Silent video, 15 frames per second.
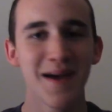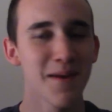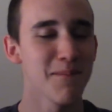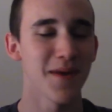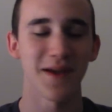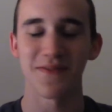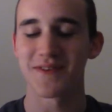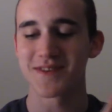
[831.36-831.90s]

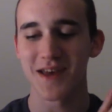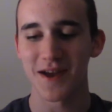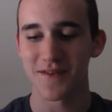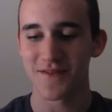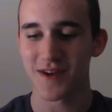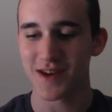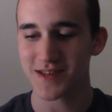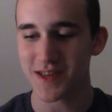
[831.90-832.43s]
making the sound
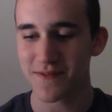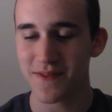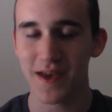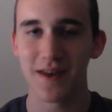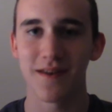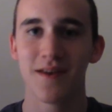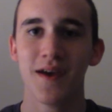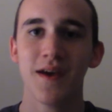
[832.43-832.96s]
effects, and
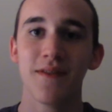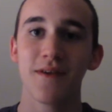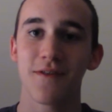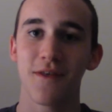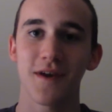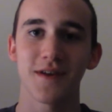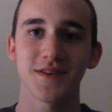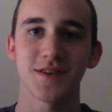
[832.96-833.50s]
then they
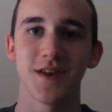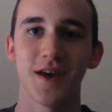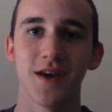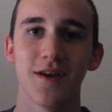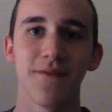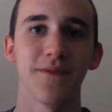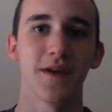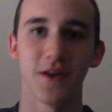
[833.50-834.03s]
think it's
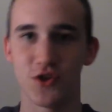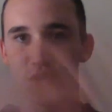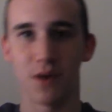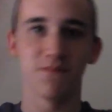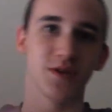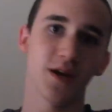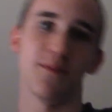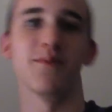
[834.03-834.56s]
dead, and then it
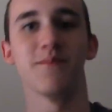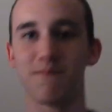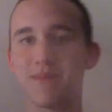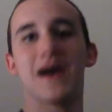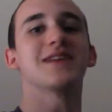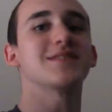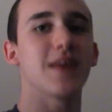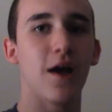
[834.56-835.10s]
jumps up and
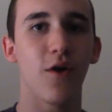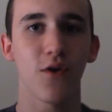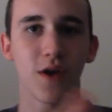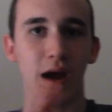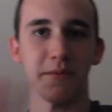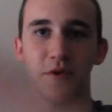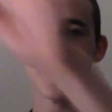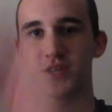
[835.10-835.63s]
bats the
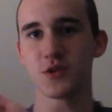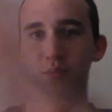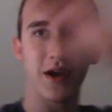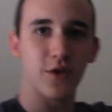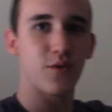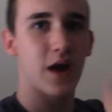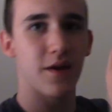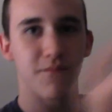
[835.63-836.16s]
helicopter and
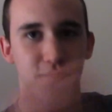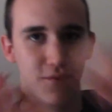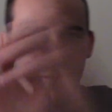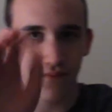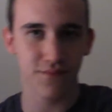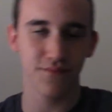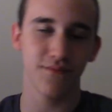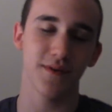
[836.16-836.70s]
swings around,
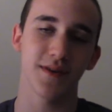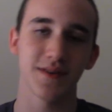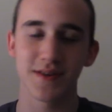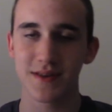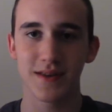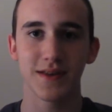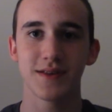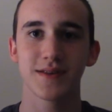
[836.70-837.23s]
poof,
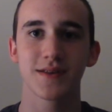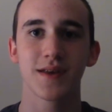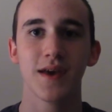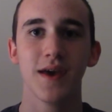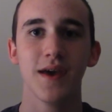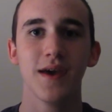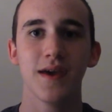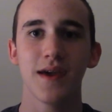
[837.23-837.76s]

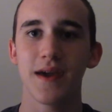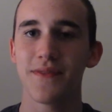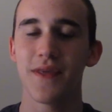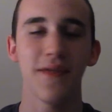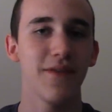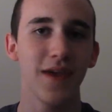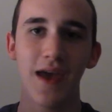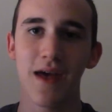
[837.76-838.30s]
and
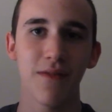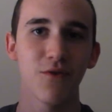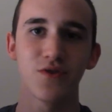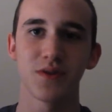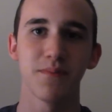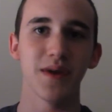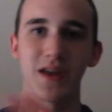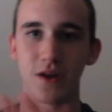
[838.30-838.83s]
then the end, there's
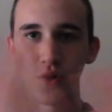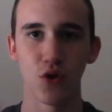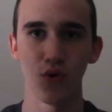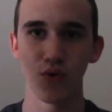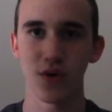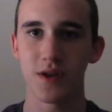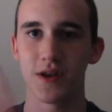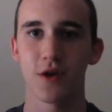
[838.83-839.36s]
the big
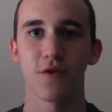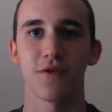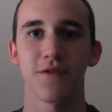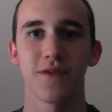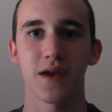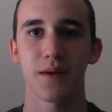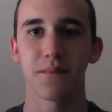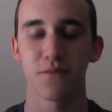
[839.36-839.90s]
nuke, and you hear the
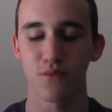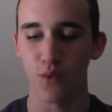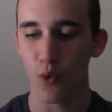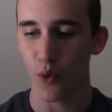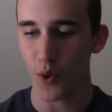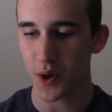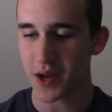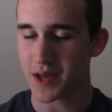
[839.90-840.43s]
thing
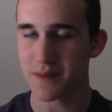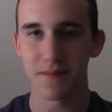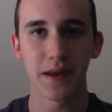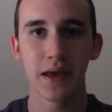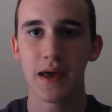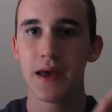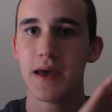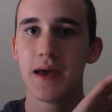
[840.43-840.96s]
roaring, and
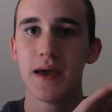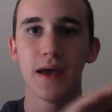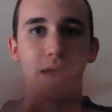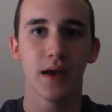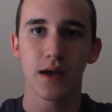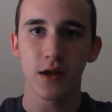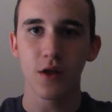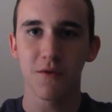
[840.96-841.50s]

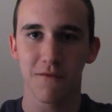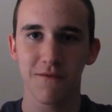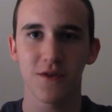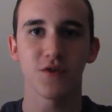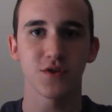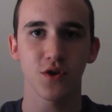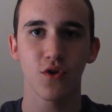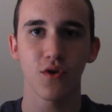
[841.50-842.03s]

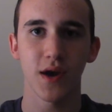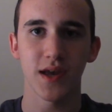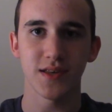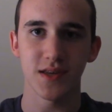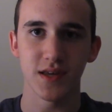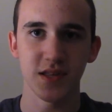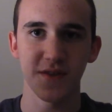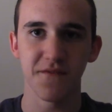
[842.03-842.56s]
Cloverfield's
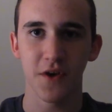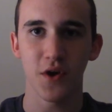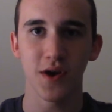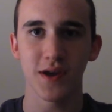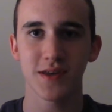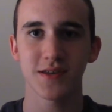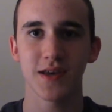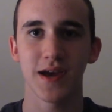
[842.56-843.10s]
crazy. It's a very
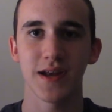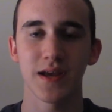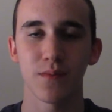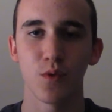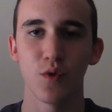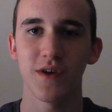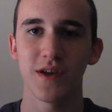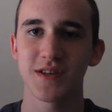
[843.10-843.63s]
exciting
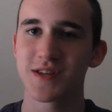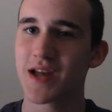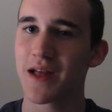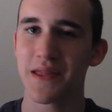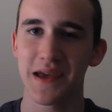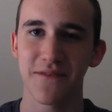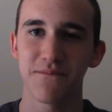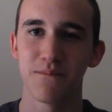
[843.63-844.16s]
It's
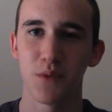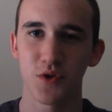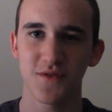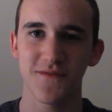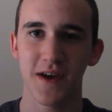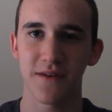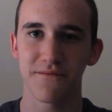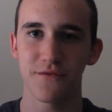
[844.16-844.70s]
not like most
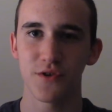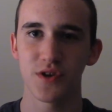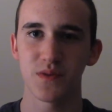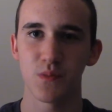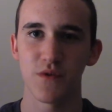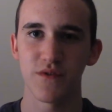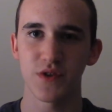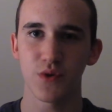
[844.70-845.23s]
found footage
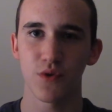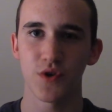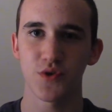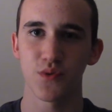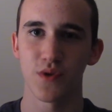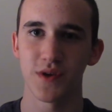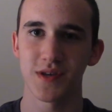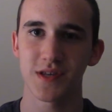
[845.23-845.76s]
movies to where
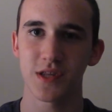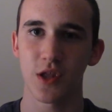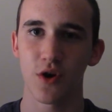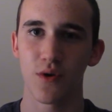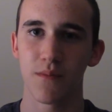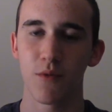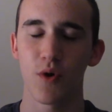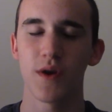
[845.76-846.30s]
it's really
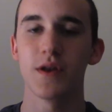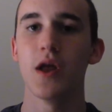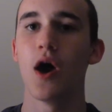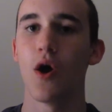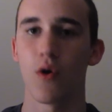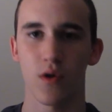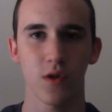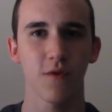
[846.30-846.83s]
slow and boring.
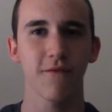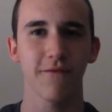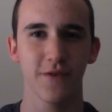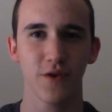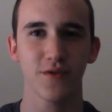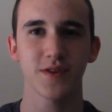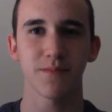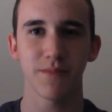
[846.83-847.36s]
No,
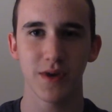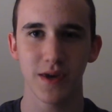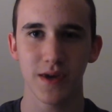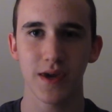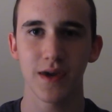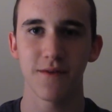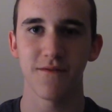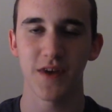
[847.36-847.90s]
Cloverfield's a
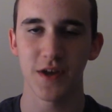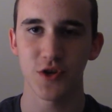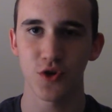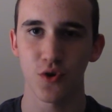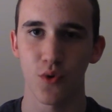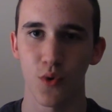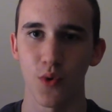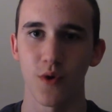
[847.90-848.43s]
big
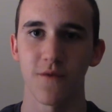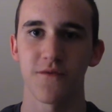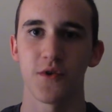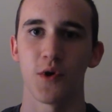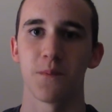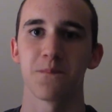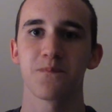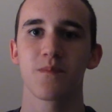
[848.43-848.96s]
adventure horror
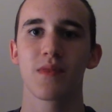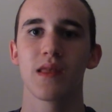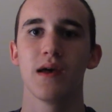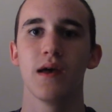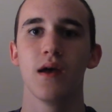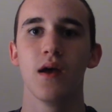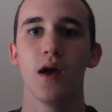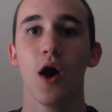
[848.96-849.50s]
film.
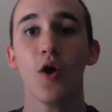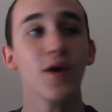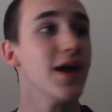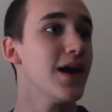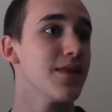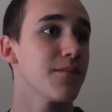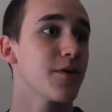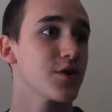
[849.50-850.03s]
Oh
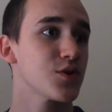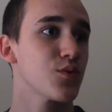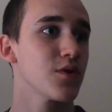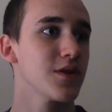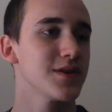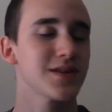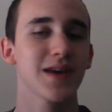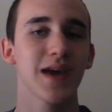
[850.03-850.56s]
yeah, and the parts where
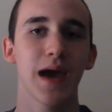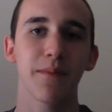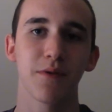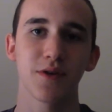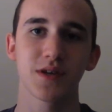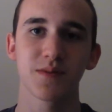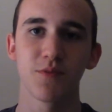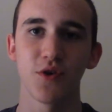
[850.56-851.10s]
Lizzie
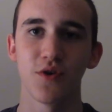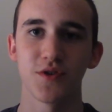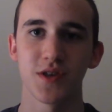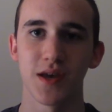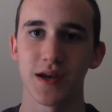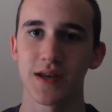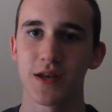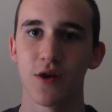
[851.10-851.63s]
Kaplan explodes,
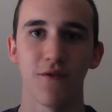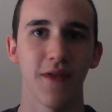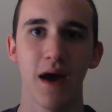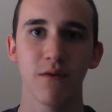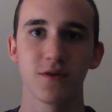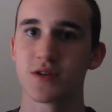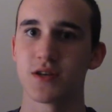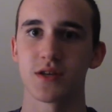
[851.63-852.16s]
like, you know, that
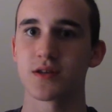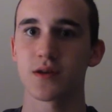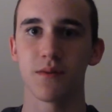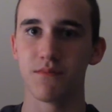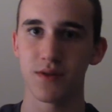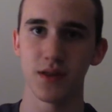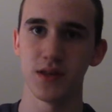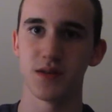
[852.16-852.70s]
was just
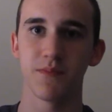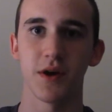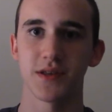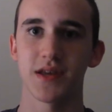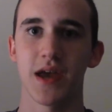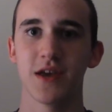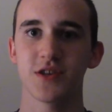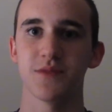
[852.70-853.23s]
completely
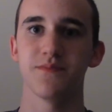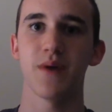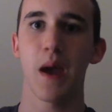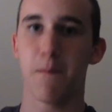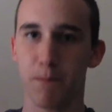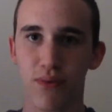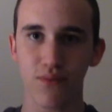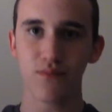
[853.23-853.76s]
spontaneous, just bam,
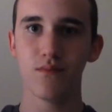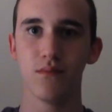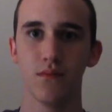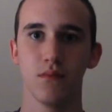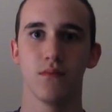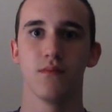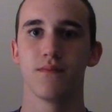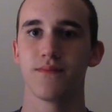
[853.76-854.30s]

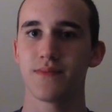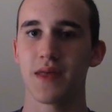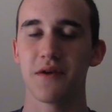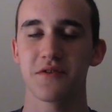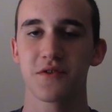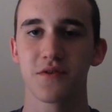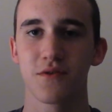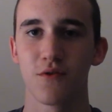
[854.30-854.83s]
poof, that
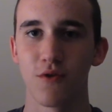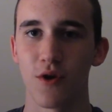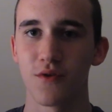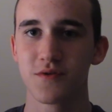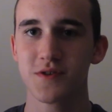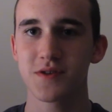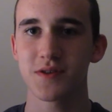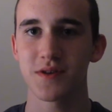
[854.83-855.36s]
was
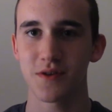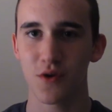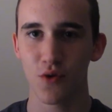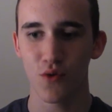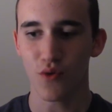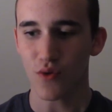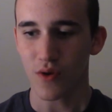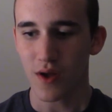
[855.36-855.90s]
gross and
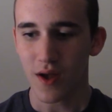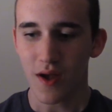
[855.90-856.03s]
cool.